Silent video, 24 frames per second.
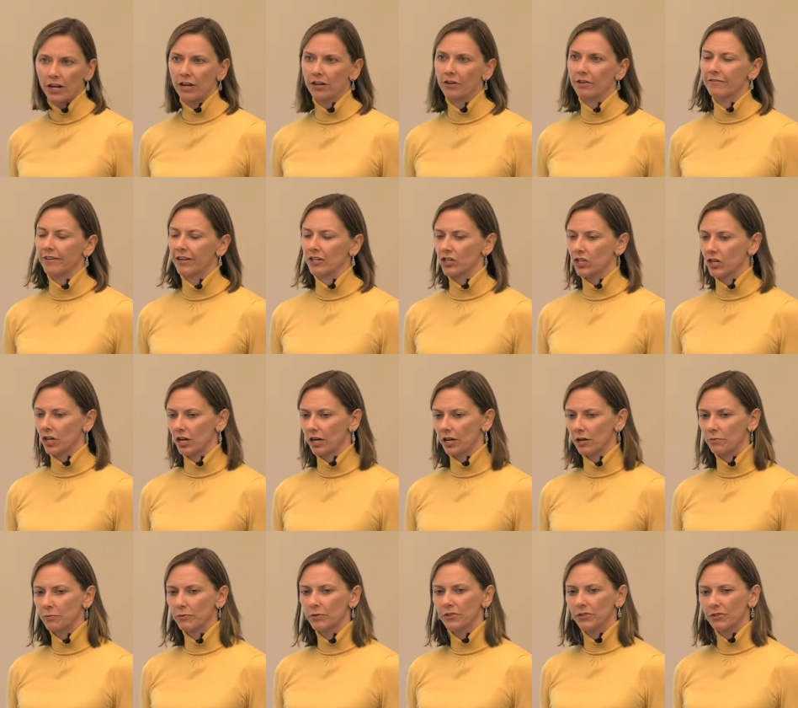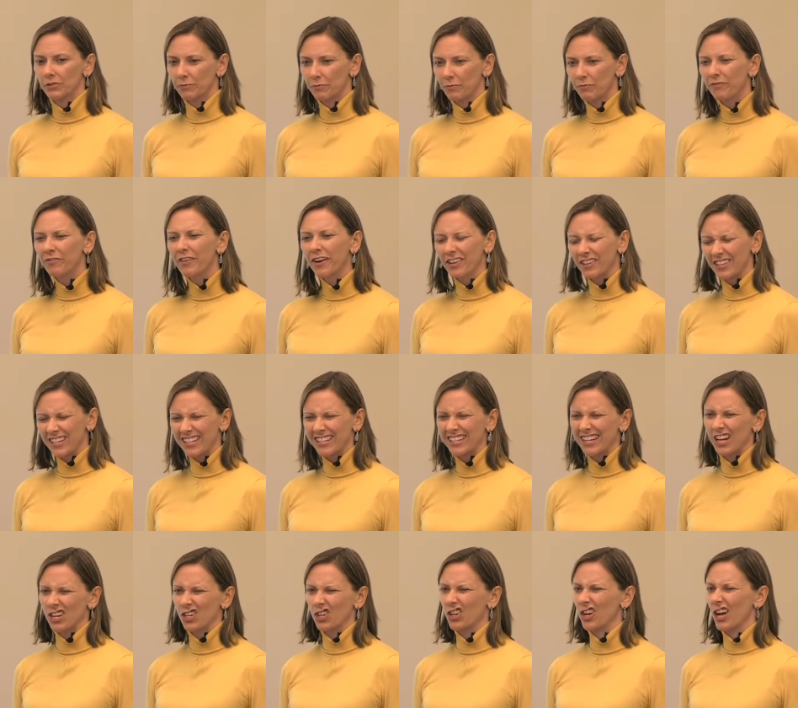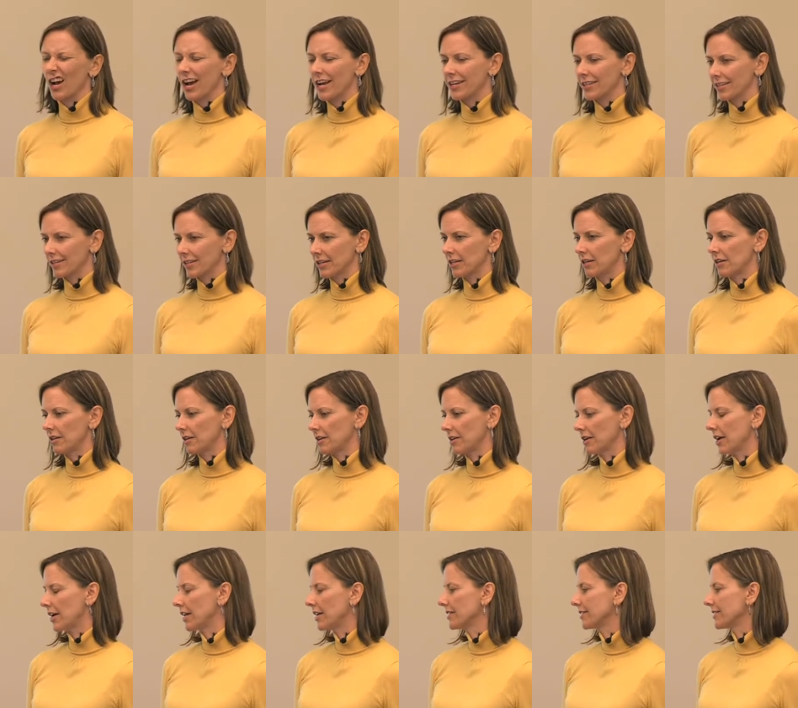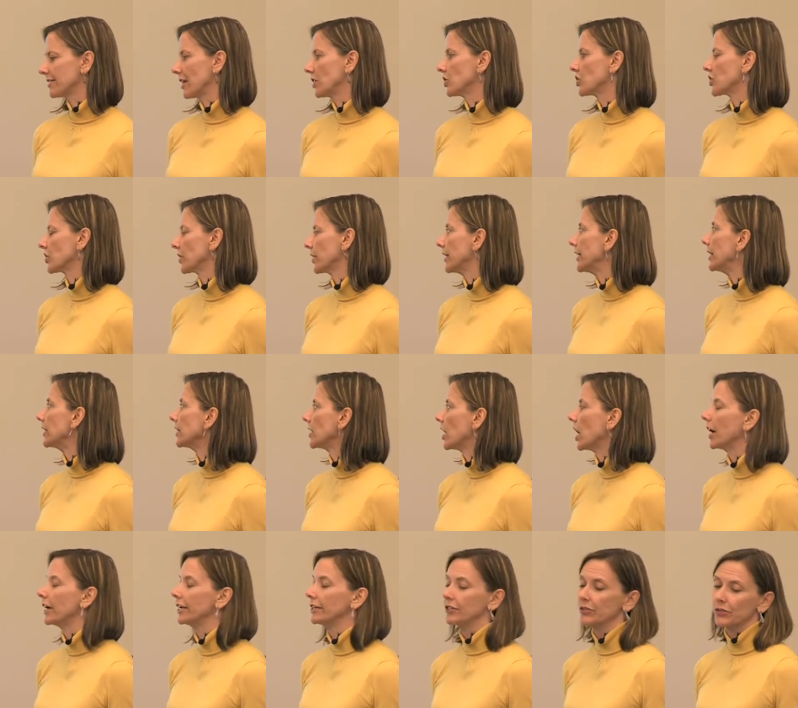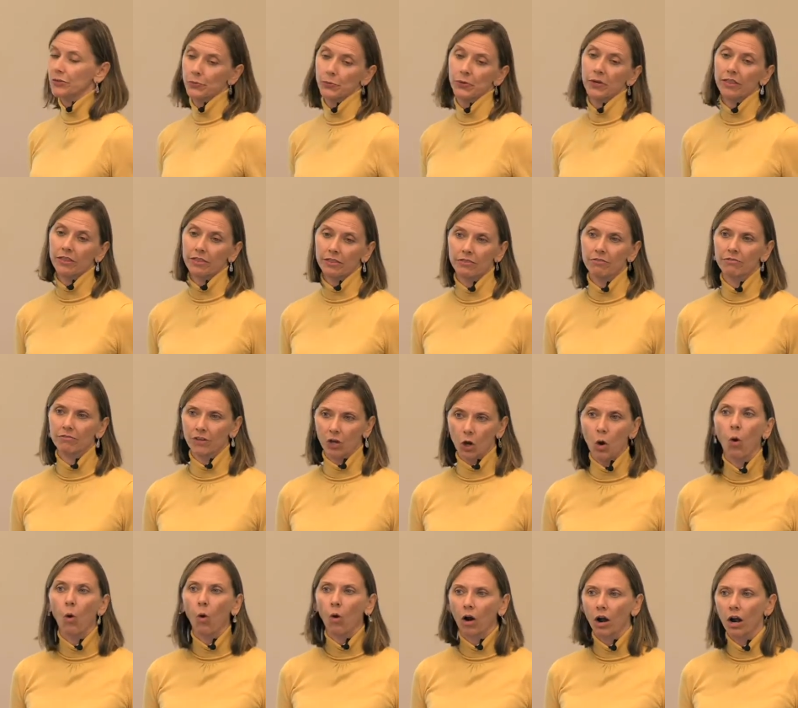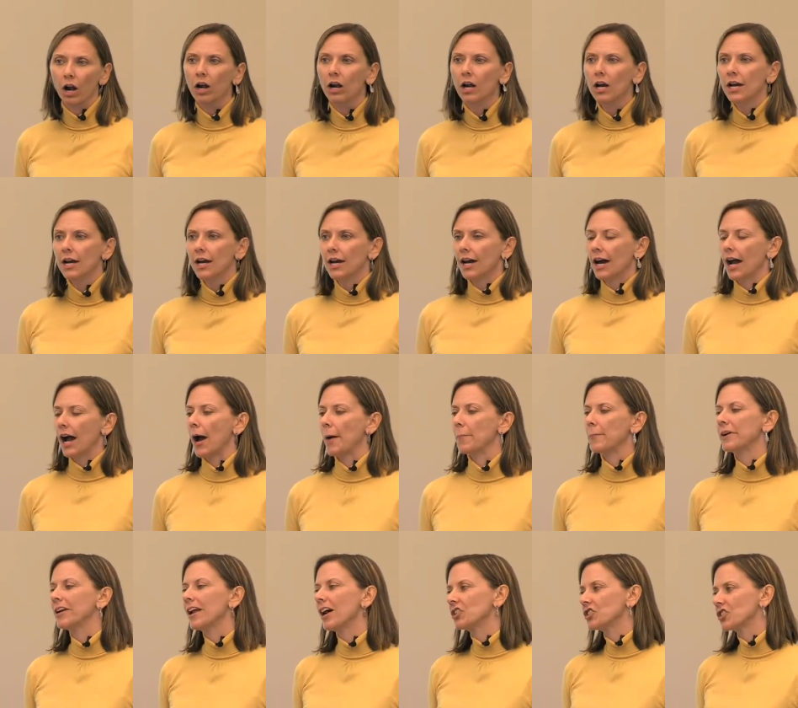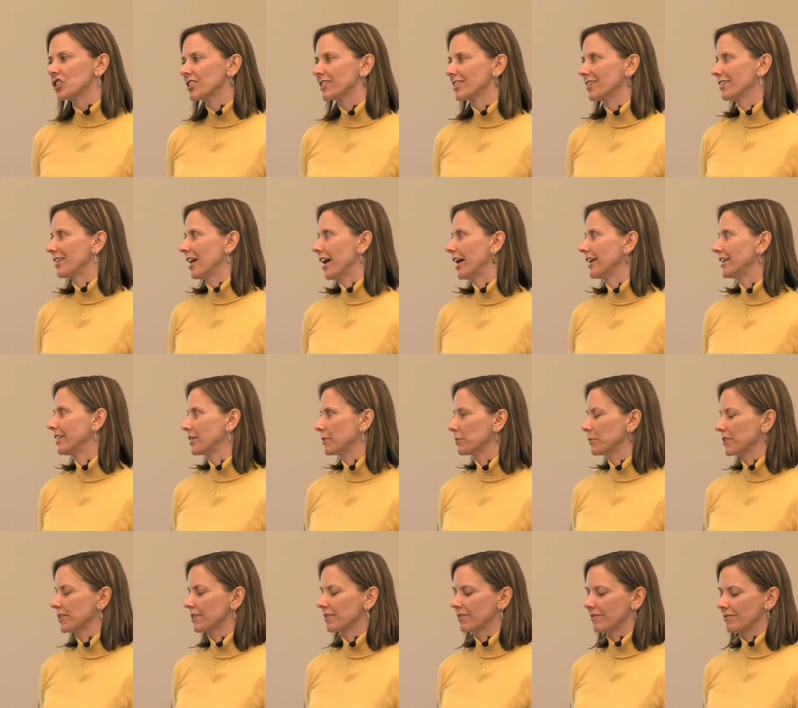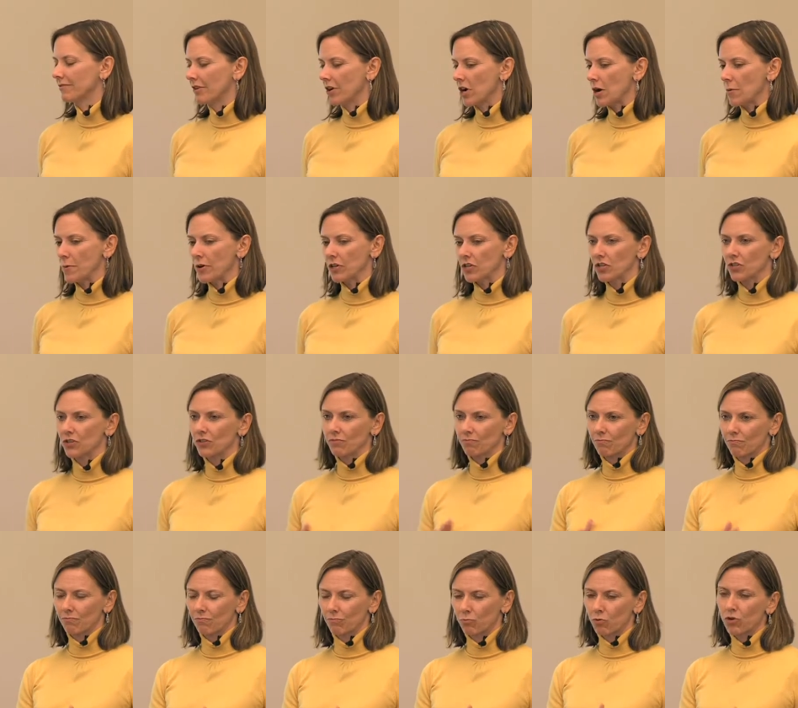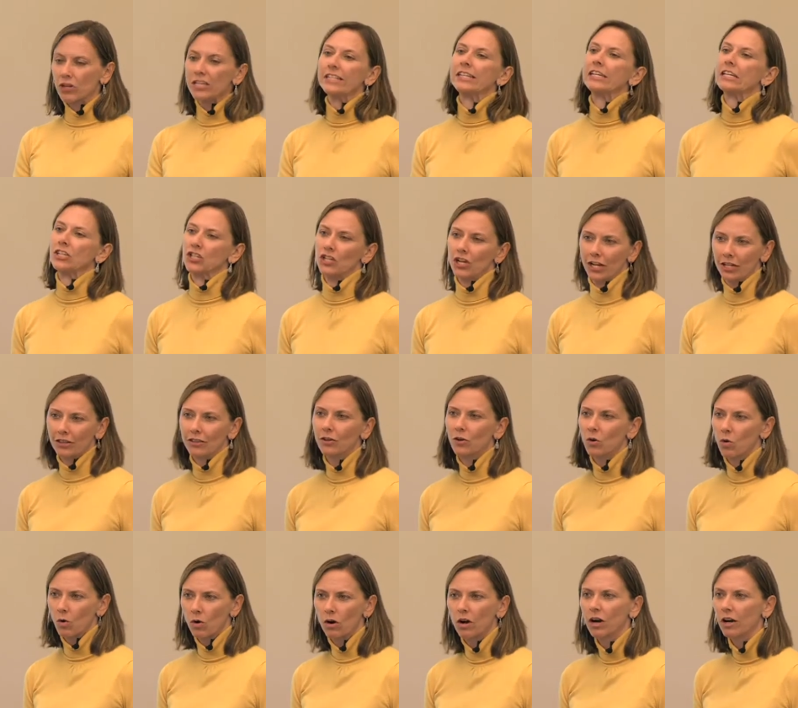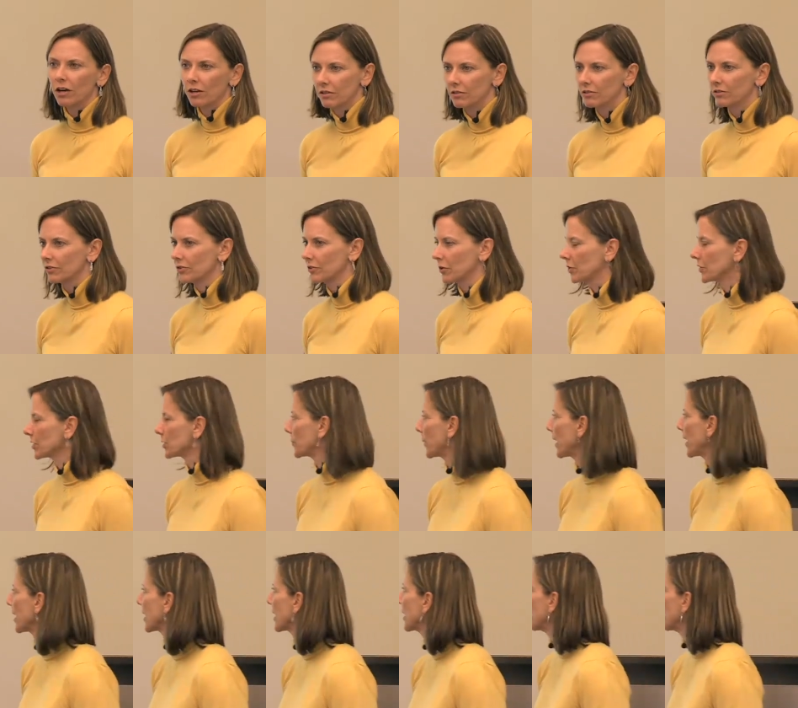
intervention. It was fairly standardized and essentially aligned with the core, but not just aligned, it was very much reteaching the core, so to speak.